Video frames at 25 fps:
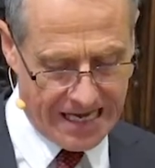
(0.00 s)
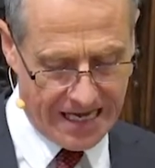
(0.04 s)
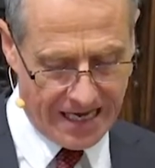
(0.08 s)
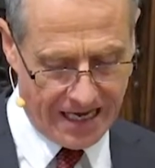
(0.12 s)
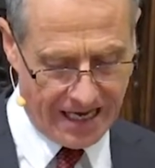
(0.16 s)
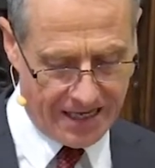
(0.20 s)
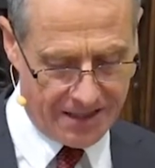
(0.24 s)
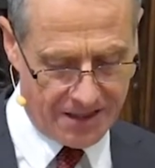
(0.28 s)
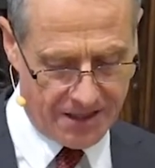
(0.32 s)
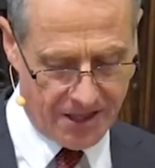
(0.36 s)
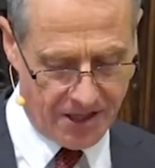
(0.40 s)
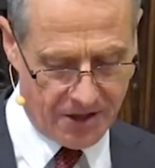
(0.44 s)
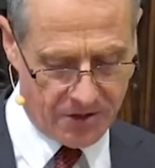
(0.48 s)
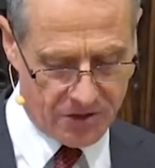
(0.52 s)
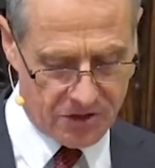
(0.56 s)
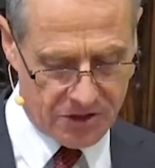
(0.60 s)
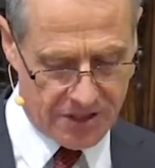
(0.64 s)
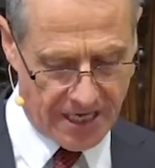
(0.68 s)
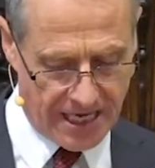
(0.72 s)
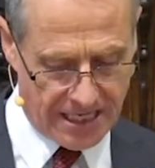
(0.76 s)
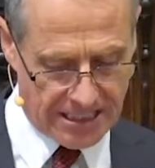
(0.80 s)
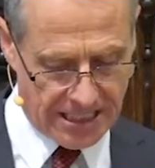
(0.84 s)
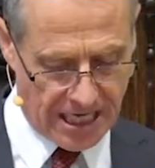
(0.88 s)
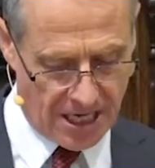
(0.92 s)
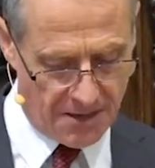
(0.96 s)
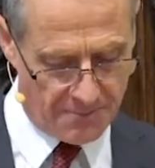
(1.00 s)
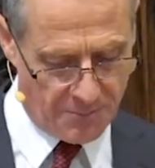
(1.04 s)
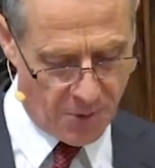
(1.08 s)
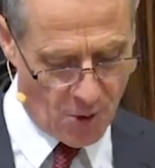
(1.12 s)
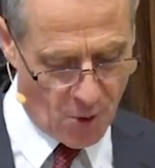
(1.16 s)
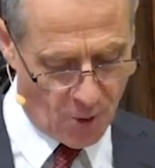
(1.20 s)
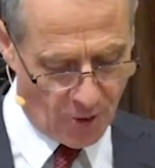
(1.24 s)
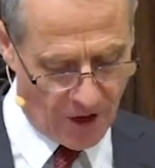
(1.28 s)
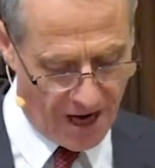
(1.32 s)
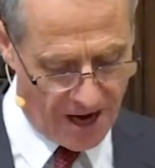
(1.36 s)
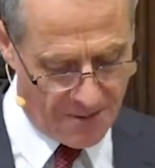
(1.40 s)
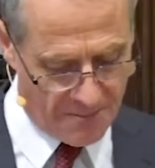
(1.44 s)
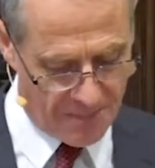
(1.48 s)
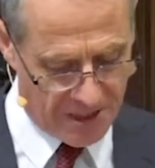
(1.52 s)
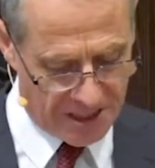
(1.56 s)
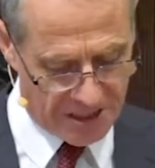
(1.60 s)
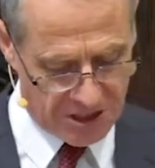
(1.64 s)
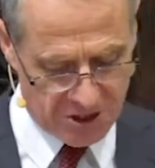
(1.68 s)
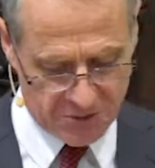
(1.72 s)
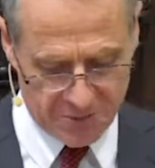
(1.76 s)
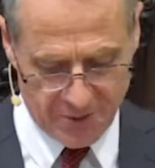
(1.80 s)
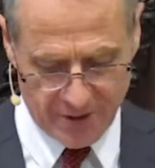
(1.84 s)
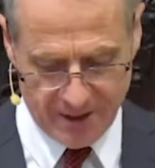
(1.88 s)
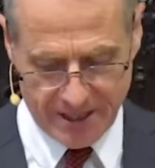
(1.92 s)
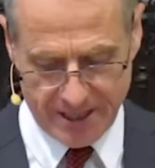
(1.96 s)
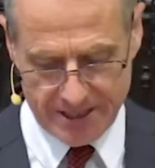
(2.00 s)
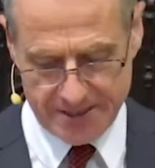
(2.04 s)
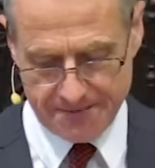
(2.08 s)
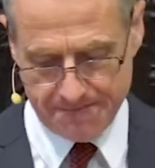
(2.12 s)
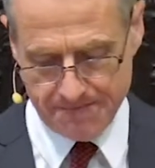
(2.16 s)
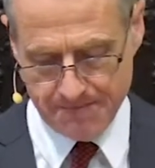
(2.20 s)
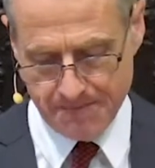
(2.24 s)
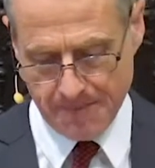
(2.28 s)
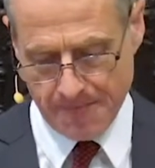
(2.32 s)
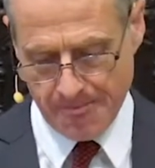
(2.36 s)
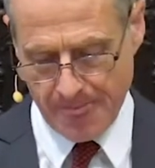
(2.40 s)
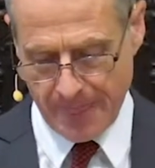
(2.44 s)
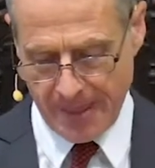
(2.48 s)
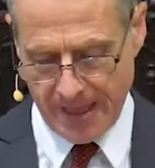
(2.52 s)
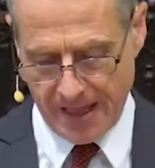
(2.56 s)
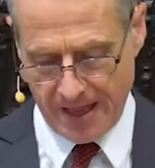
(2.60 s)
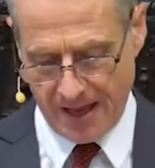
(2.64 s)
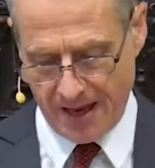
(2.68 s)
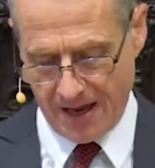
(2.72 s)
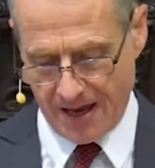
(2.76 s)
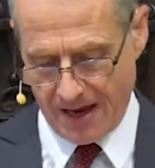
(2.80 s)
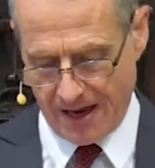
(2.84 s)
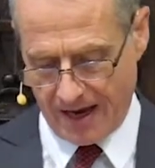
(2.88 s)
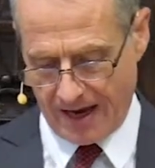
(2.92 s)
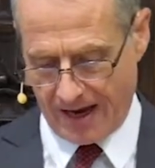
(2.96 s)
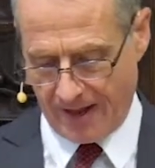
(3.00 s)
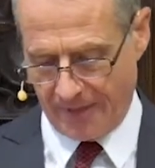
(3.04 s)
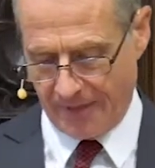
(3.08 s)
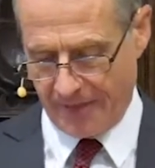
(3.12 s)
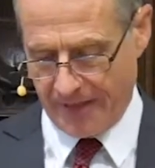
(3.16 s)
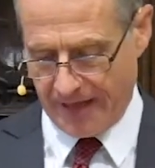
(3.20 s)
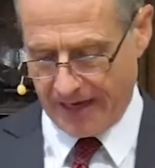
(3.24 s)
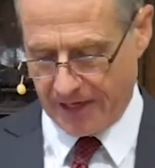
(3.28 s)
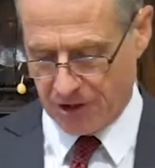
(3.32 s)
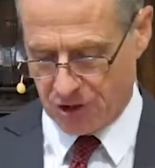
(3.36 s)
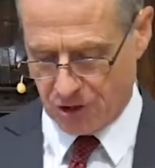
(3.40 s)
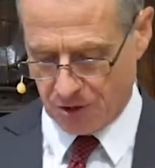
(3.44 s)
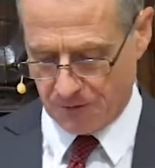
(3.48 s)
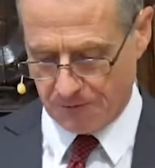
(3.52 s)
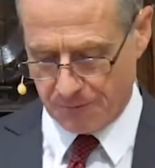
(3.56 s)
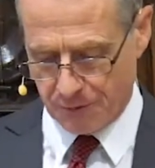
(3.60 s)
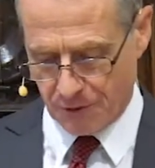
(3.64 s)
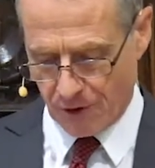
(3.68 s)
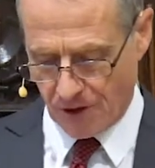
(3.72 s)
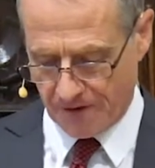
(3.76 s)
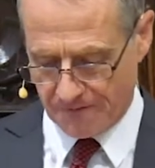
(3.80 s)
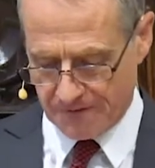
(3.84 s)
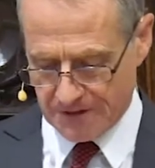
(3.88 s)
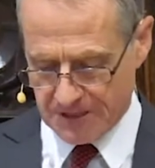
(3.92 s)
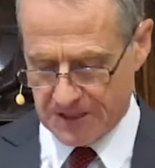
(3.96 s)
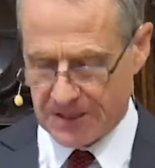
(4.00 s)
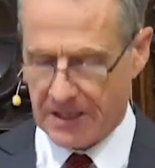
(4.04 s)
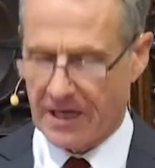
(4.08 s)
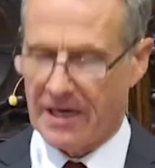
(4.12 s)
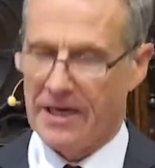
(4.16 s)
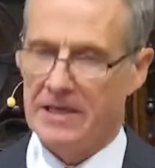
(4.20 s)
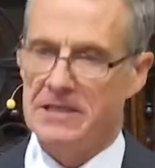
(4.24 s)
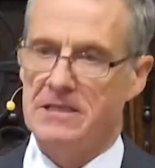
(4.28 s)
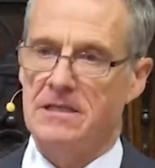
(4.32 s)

In those days I'll pour out my spirit, and they shall prophesy."